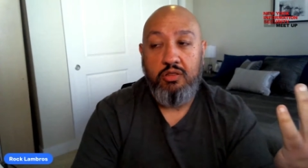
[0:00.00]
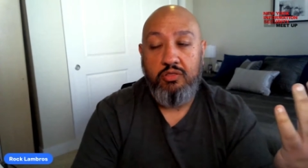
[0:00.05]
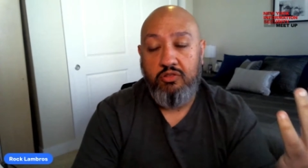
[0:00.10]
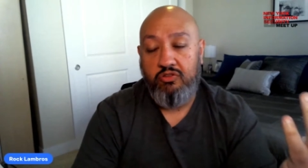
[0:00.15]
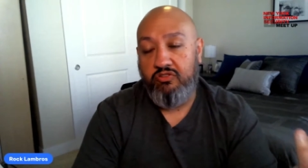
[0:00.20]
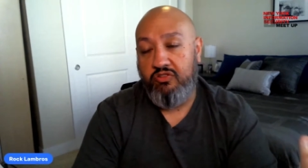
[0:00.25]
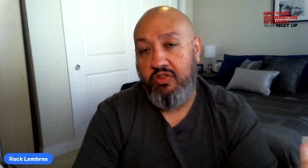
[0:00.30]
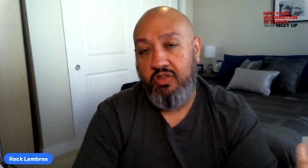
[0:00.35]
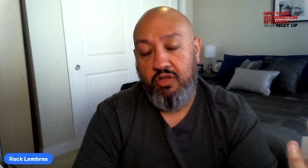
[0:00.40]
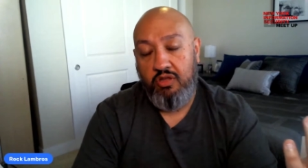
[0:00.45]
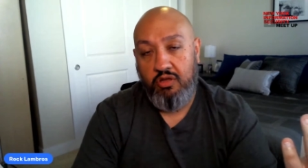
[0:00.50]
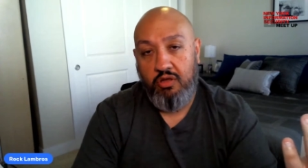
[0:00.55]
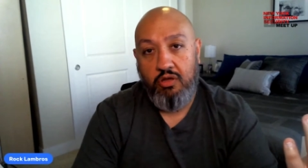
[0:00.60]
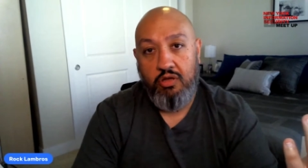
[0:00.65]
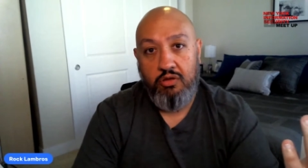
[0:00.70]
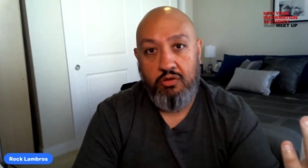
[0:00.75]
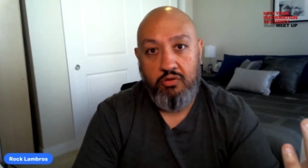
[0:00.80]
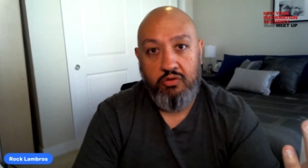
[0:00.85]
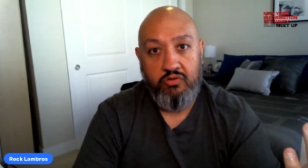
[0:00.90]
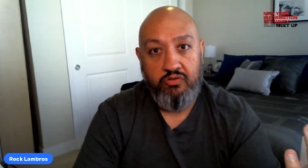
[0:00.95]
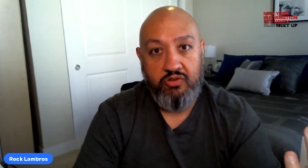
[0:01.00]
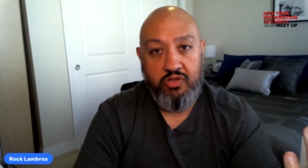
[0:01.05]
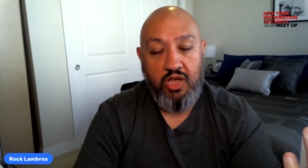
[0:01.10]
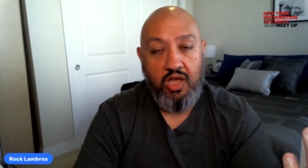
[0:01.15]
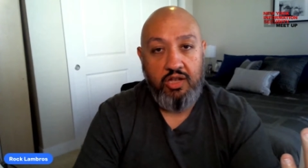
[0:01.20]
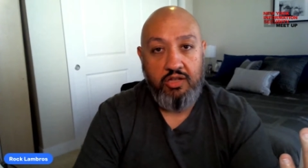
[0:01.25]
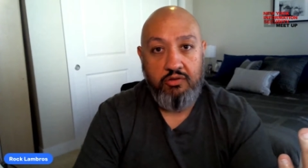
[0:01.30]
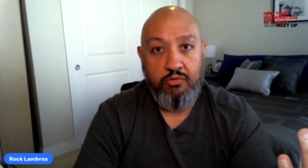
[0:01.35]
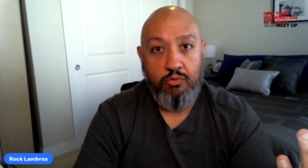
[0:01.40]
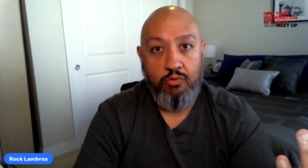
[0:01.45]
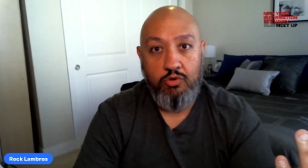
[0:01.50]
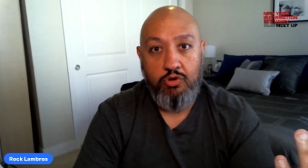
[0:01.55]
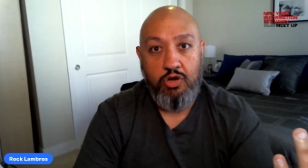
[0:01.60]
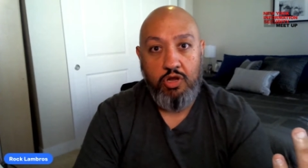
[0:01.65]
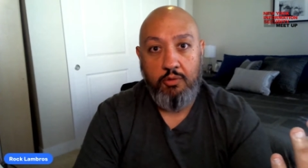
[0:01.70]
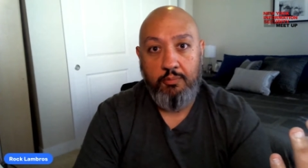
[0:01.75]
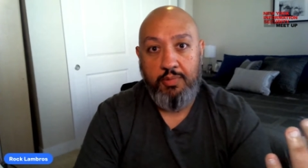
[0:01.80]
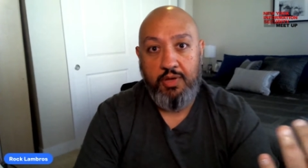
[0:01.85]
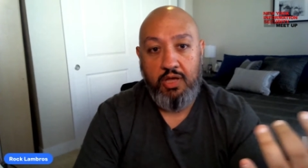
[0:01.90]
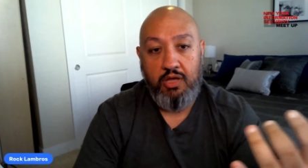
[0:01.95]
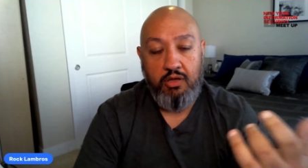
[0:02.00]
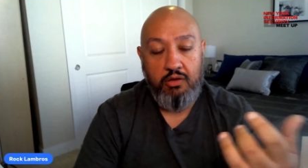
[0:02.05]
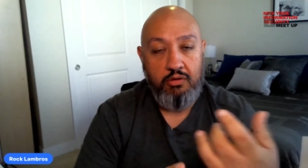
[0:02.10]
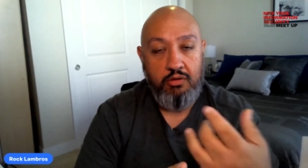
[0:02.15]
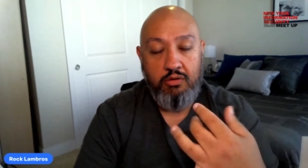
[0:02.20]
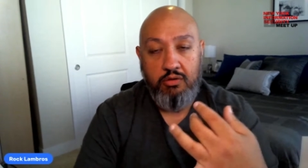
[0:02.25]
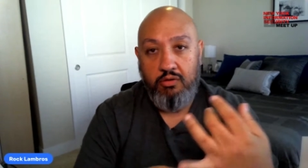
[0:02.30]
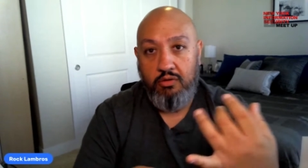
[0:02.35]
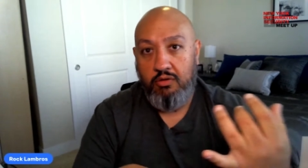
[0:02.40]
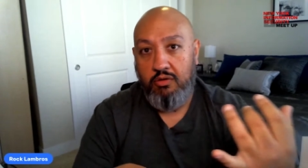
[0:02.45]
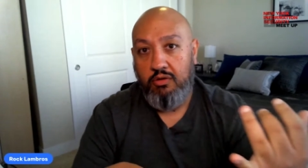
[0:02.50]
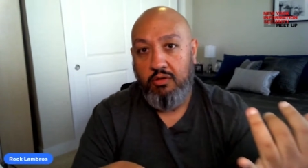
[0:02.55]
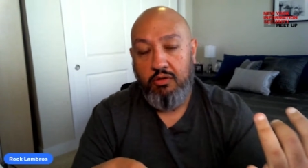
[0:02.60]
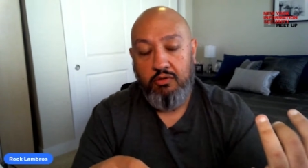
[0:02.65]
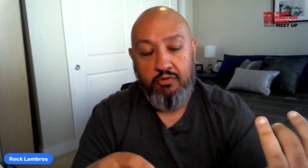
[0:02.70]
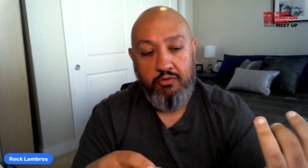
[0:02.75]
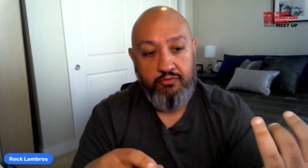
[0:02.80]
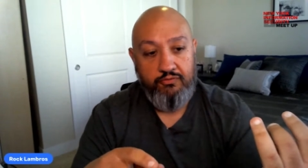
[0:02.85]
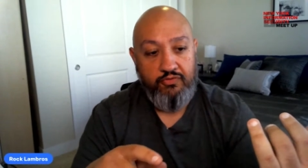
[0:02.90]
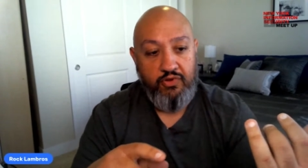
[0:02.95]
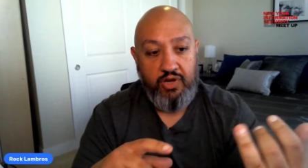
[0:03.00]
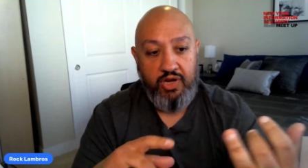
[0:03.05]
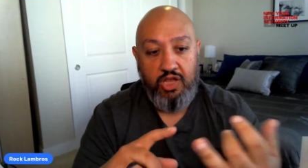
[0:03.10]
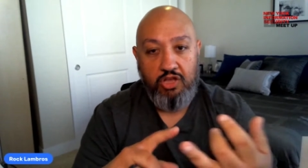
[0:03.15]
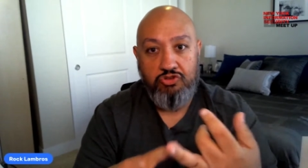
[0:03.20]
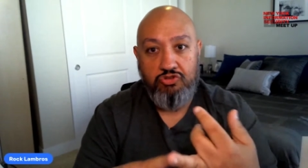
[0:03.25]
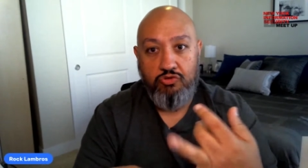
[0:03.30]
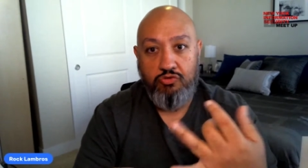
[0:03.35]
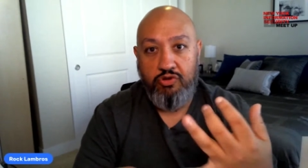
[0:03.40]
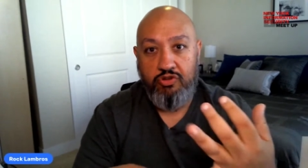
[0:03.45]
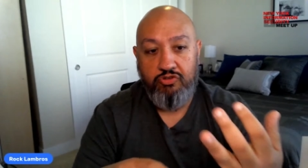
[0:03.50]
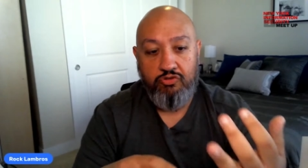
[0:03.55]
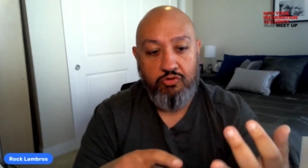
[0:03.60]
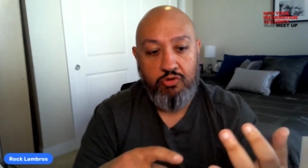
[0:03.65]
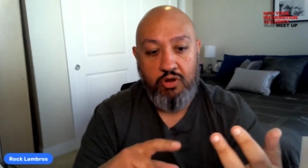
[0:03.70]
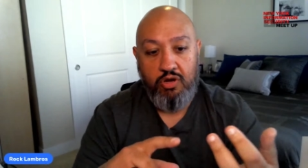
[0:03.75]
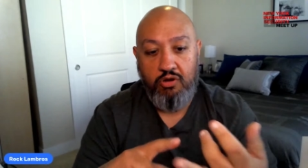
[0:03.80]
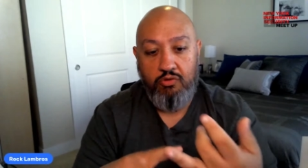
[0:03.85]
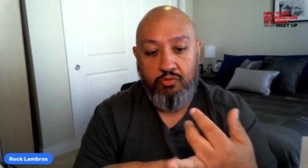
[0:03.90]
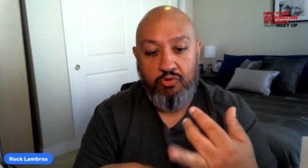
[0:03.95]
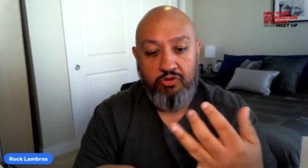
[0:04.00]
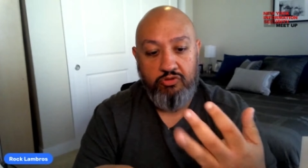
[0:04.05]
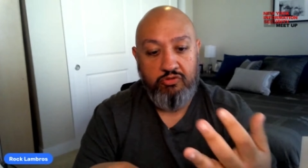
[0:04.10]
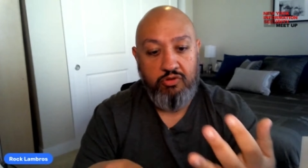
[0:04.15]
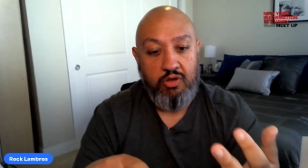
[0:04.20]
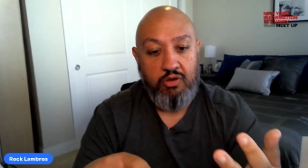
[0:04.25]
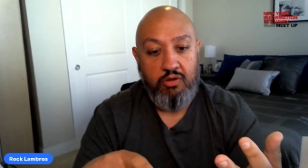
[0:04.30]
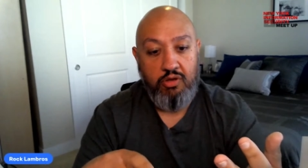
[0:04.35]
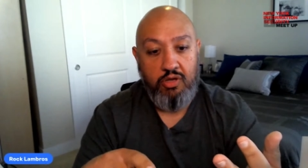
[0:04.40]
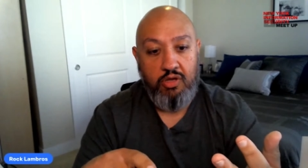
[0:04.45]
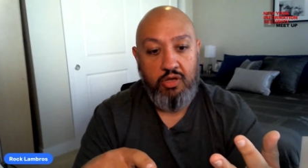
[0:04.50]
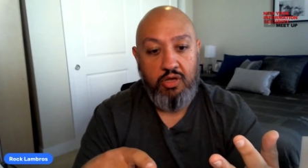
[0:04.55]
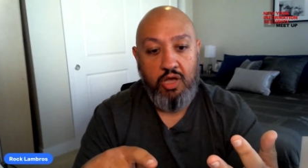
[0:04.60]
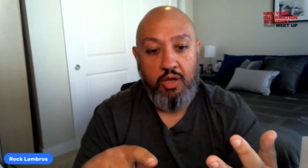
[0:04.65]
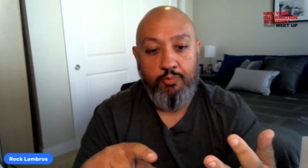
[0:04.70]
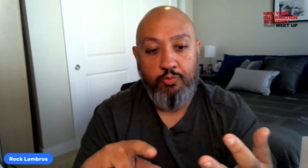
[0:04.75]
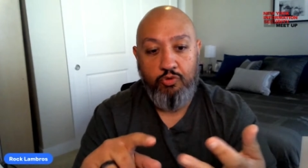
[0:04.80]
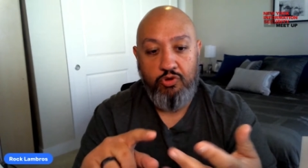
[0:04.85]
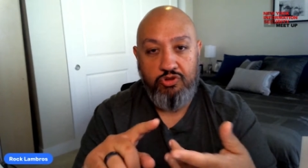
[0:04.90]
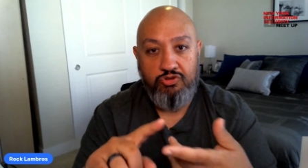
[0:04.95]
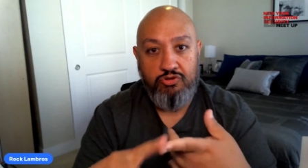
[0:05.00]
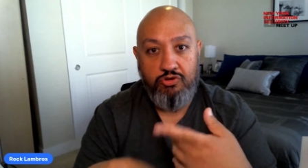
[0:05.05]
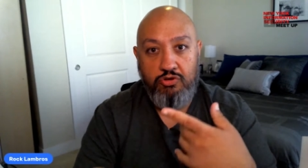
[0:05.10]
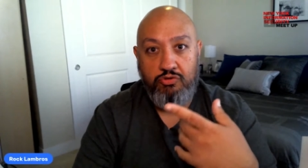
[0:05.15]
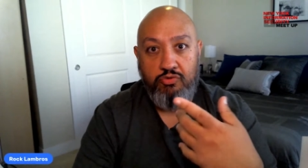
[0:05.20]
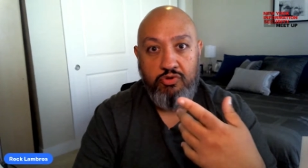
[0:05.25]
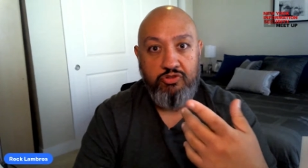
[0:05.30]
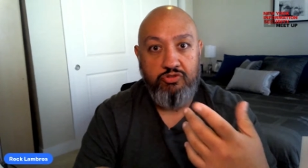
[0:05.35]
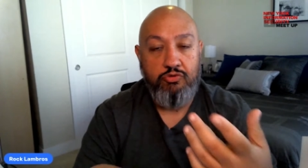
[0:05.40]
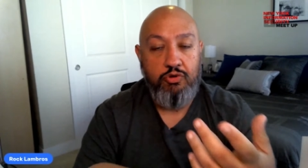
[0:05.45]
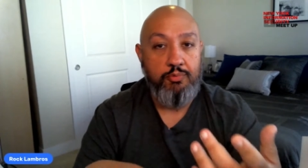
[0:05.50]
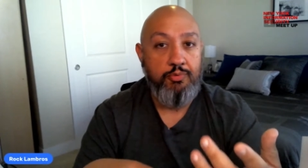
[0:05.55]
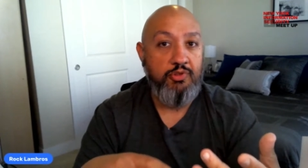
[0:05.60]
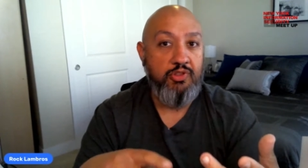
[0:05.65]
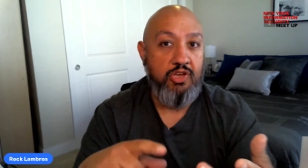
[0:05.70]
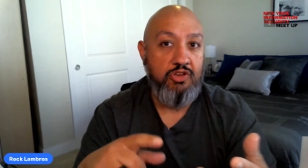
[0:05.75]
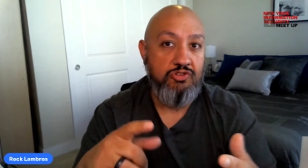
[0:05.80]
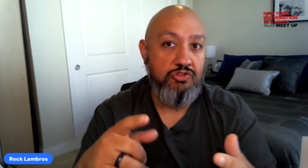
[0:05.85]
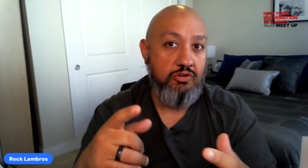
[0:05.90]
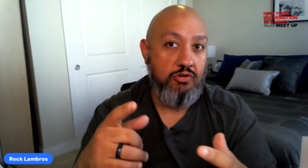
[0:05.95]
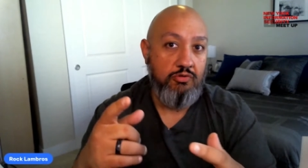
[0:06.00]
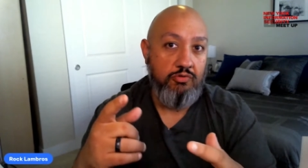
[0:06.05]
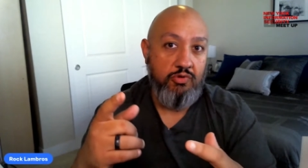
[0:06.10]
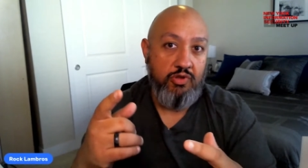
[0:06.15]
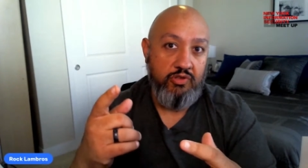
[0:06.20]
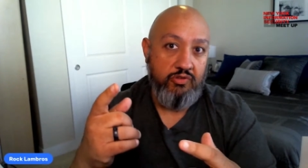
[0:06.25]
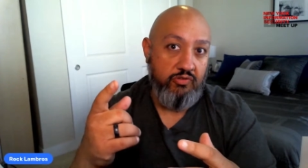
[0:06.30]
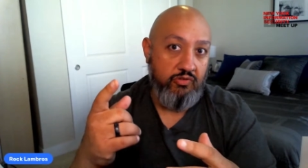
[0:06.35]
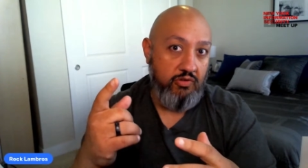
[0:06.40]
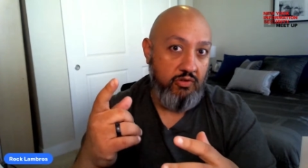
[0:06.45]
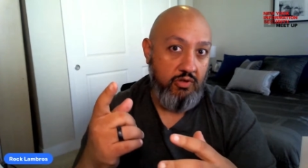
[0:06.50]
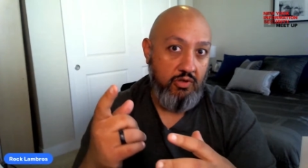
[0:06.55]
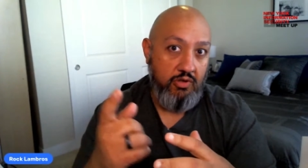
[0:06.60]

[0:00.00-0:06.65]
The CEO has got to worry about financial risk, credit risk, operational risk, reputational risk,